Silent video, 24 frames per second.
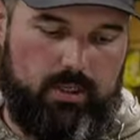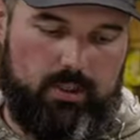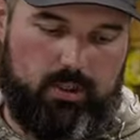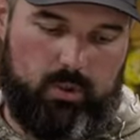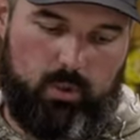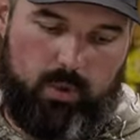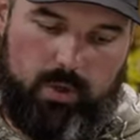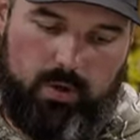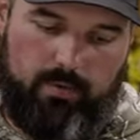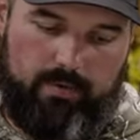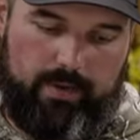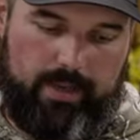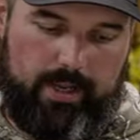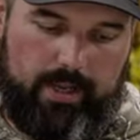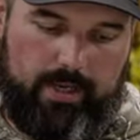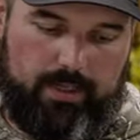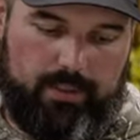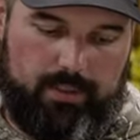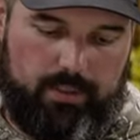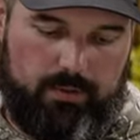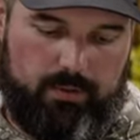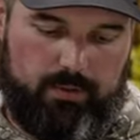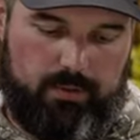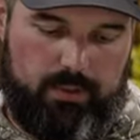12 gauge
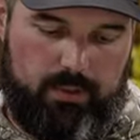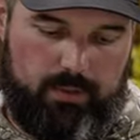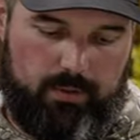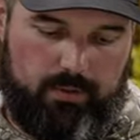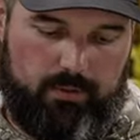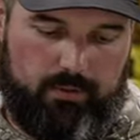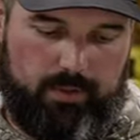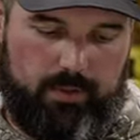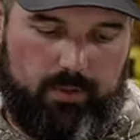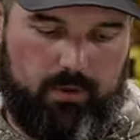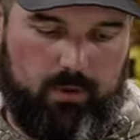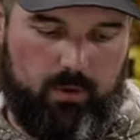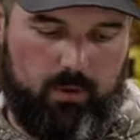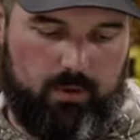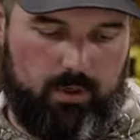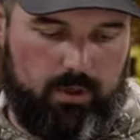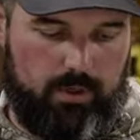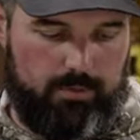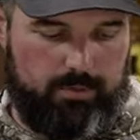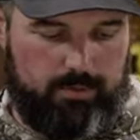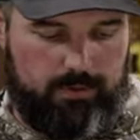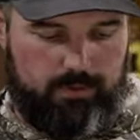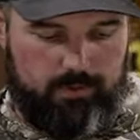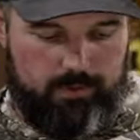shoots two and three quarter
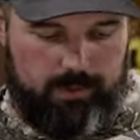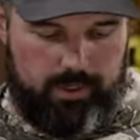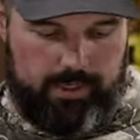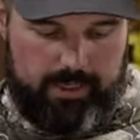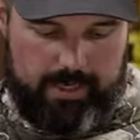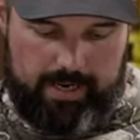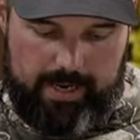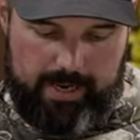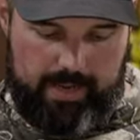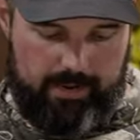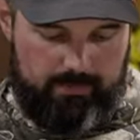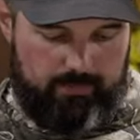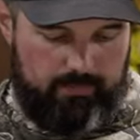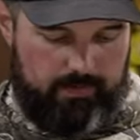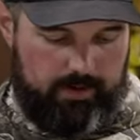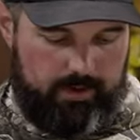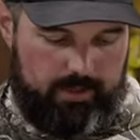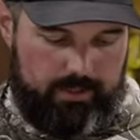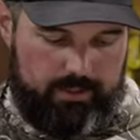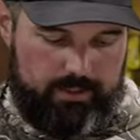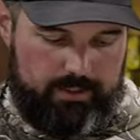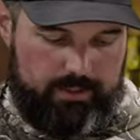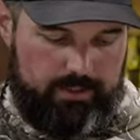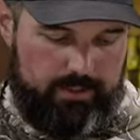up to three and a half
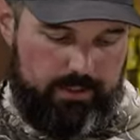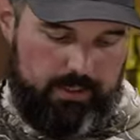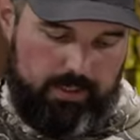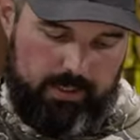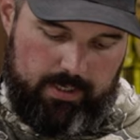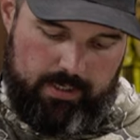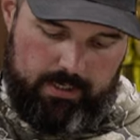inch.